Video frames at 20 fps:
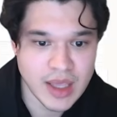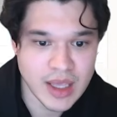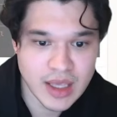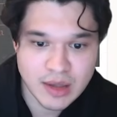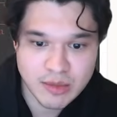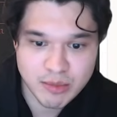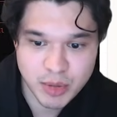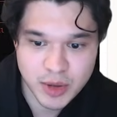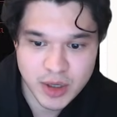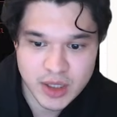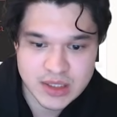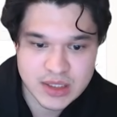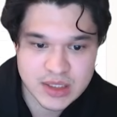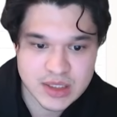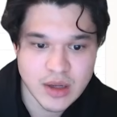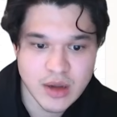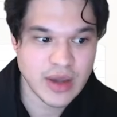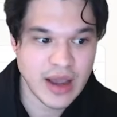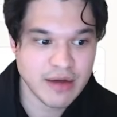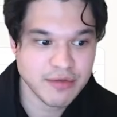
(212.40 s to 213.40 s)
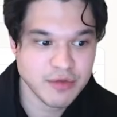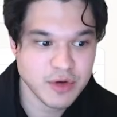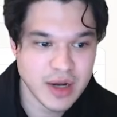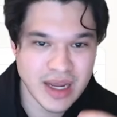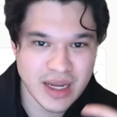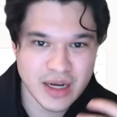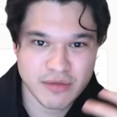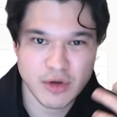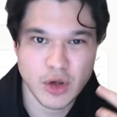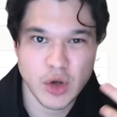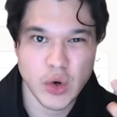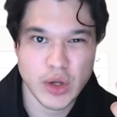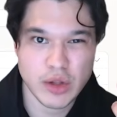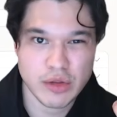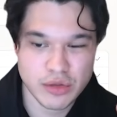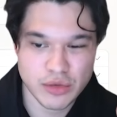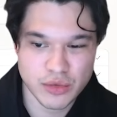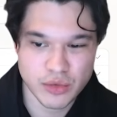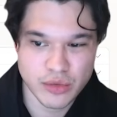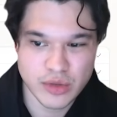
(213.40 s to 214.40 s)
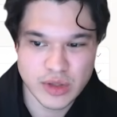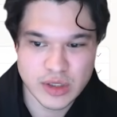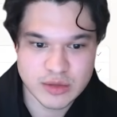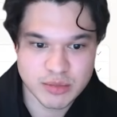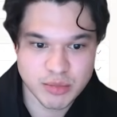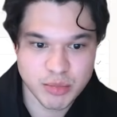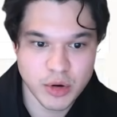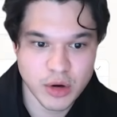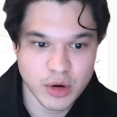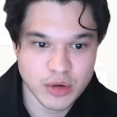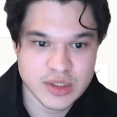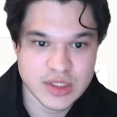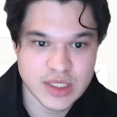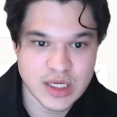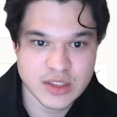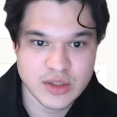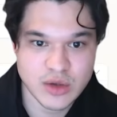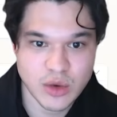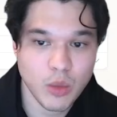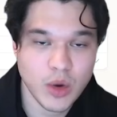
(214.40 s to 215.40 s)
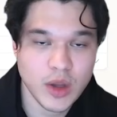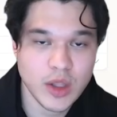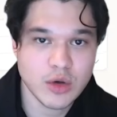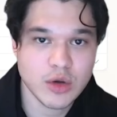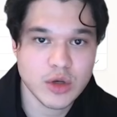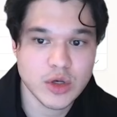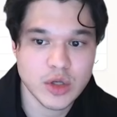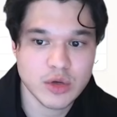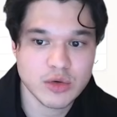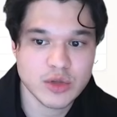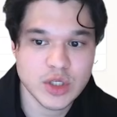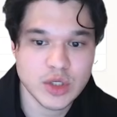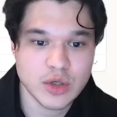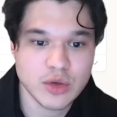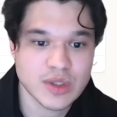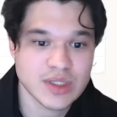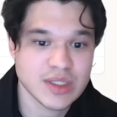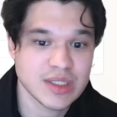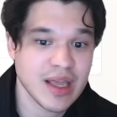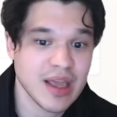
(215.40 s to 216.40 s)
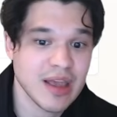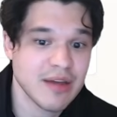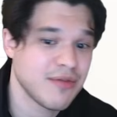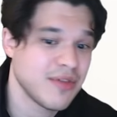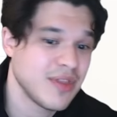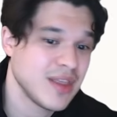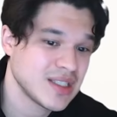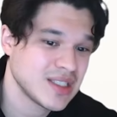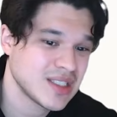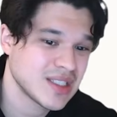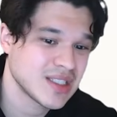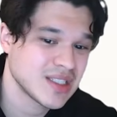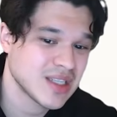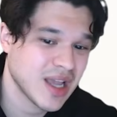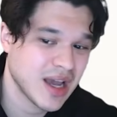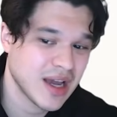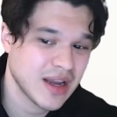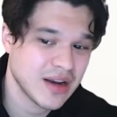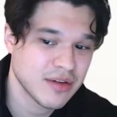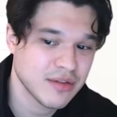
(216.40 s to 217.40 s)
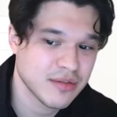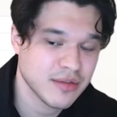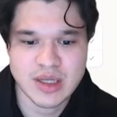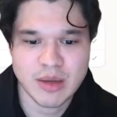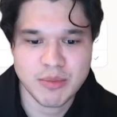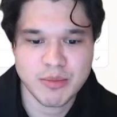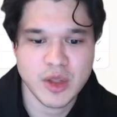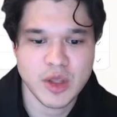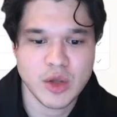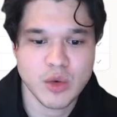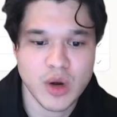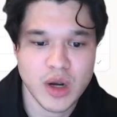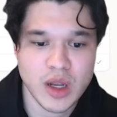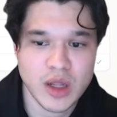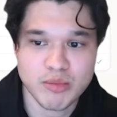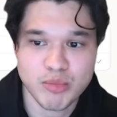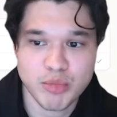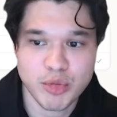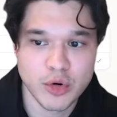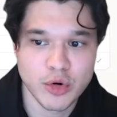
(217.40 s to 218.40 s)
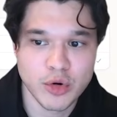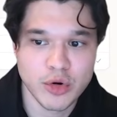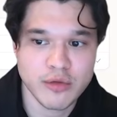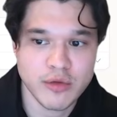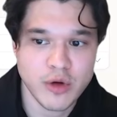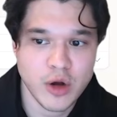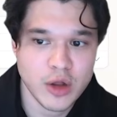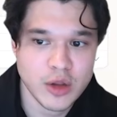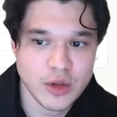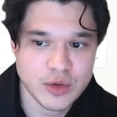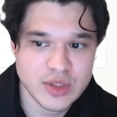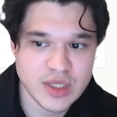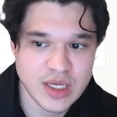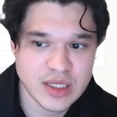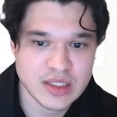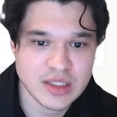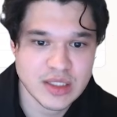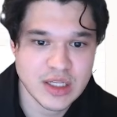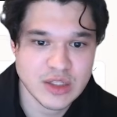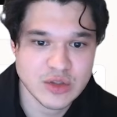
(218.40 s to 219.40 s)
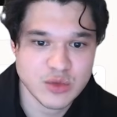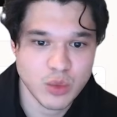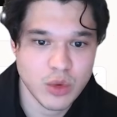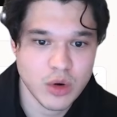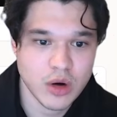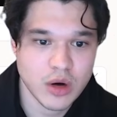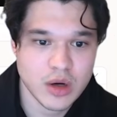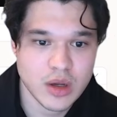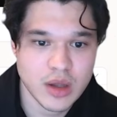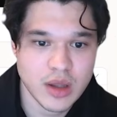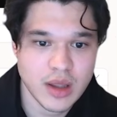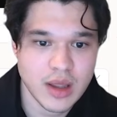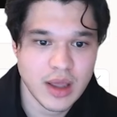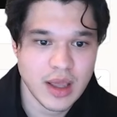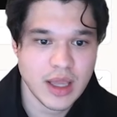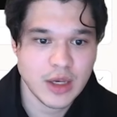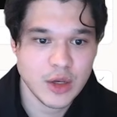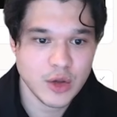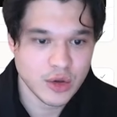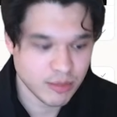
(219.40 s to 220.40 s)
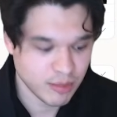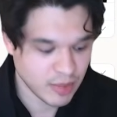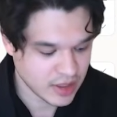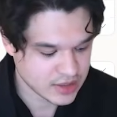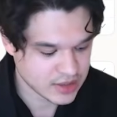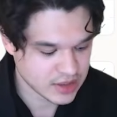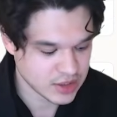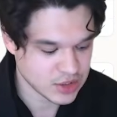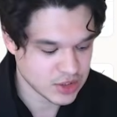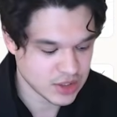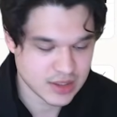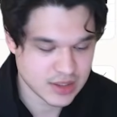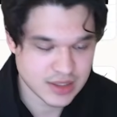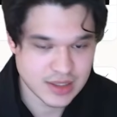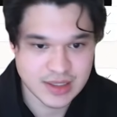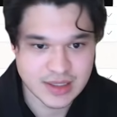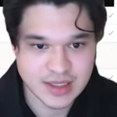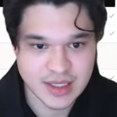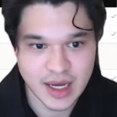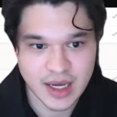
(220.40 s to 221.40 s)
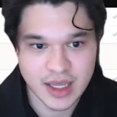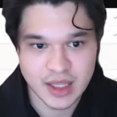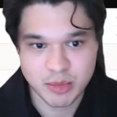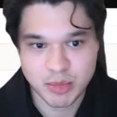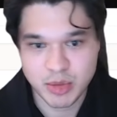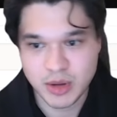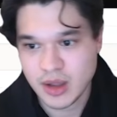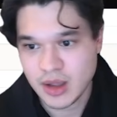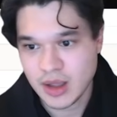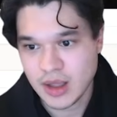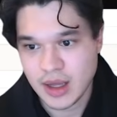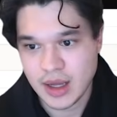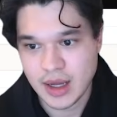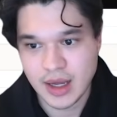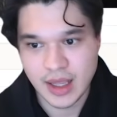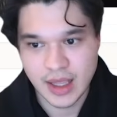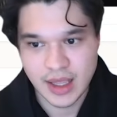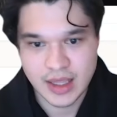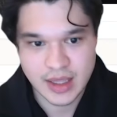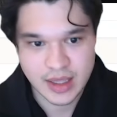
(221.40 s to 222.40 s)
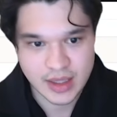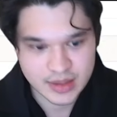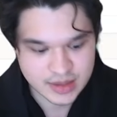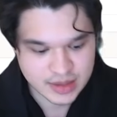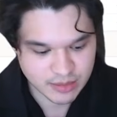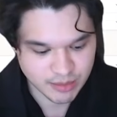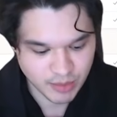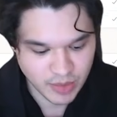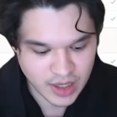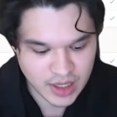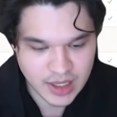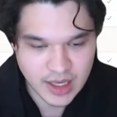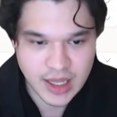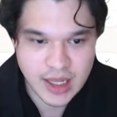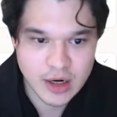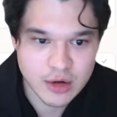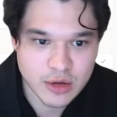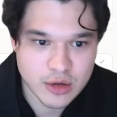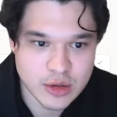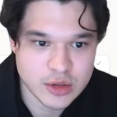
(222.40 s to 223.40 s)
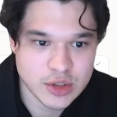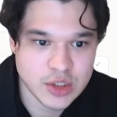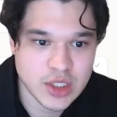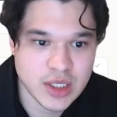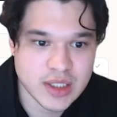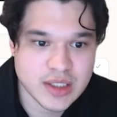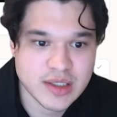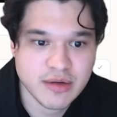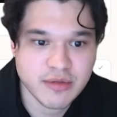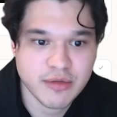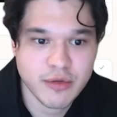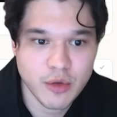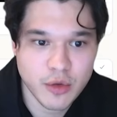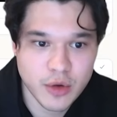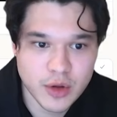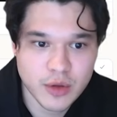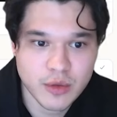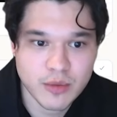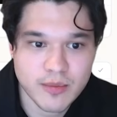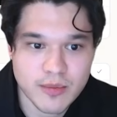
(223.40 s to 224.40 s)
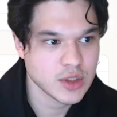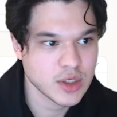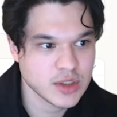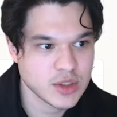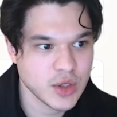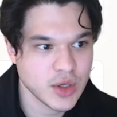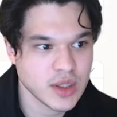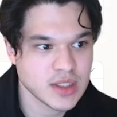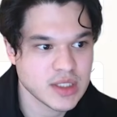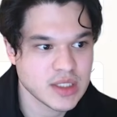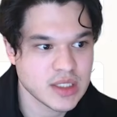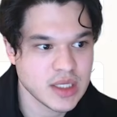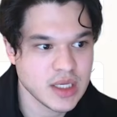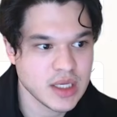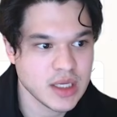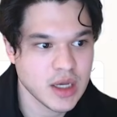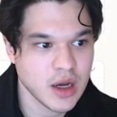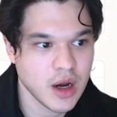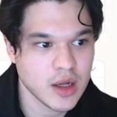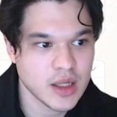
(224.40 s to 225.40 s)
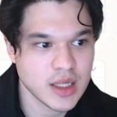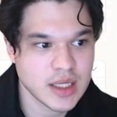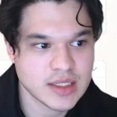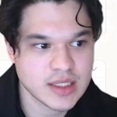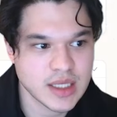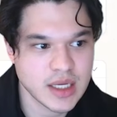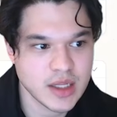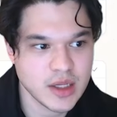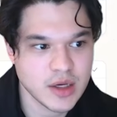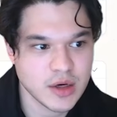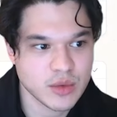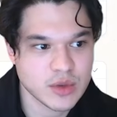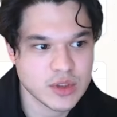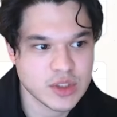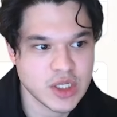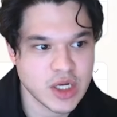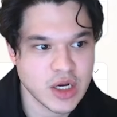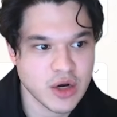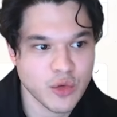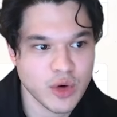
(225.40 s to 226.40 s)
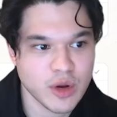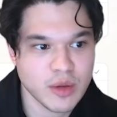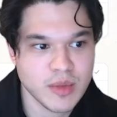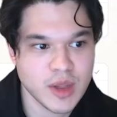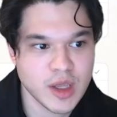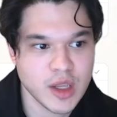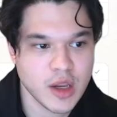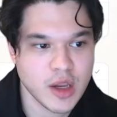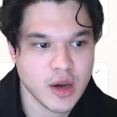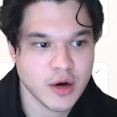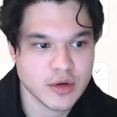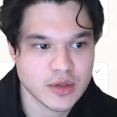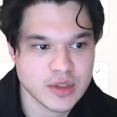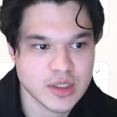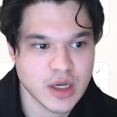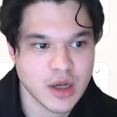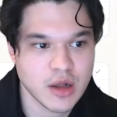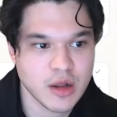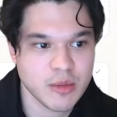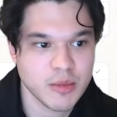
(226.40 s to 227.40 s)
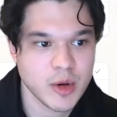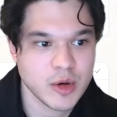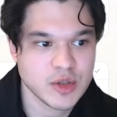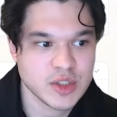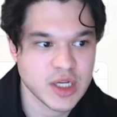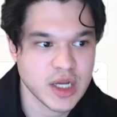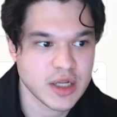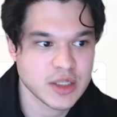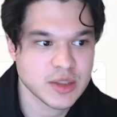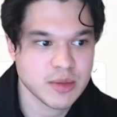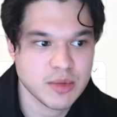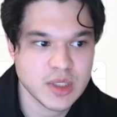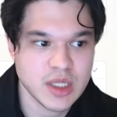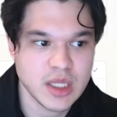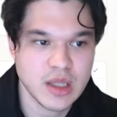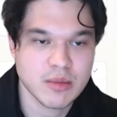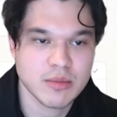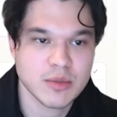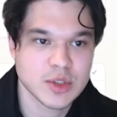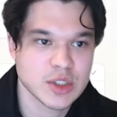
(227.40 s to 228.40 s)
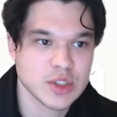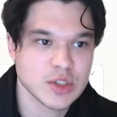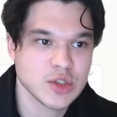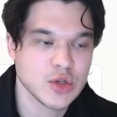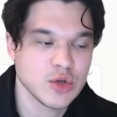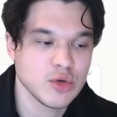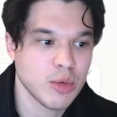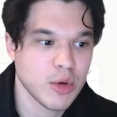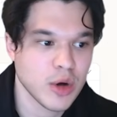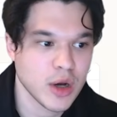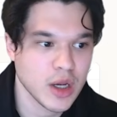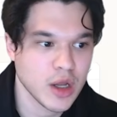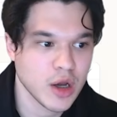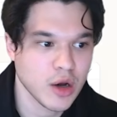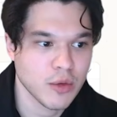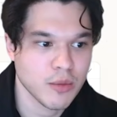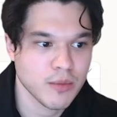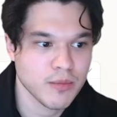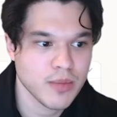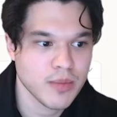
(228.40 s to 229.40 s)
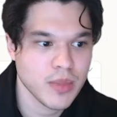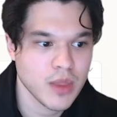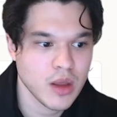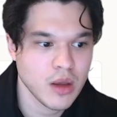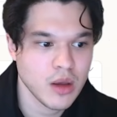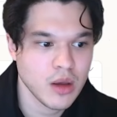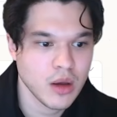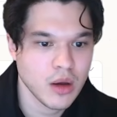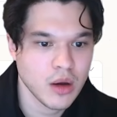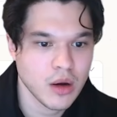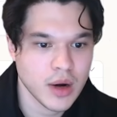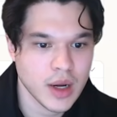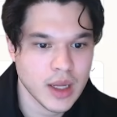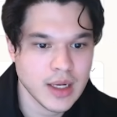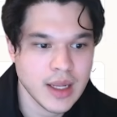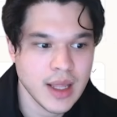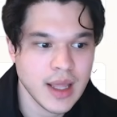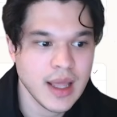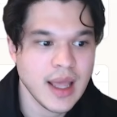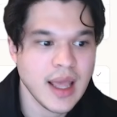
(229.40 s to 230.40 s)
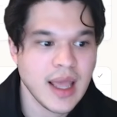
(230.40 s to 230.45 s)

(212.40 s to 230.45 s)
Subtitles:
inputs. So after kind of going through this process, what you can do too is if this is kind of something you want to improve, all you say is needs work, and you can basically just type and submit, and it'll adjust it for you. So as you can see, all I said here was generate me a carousel about ChatGPT Images 2.0, all right?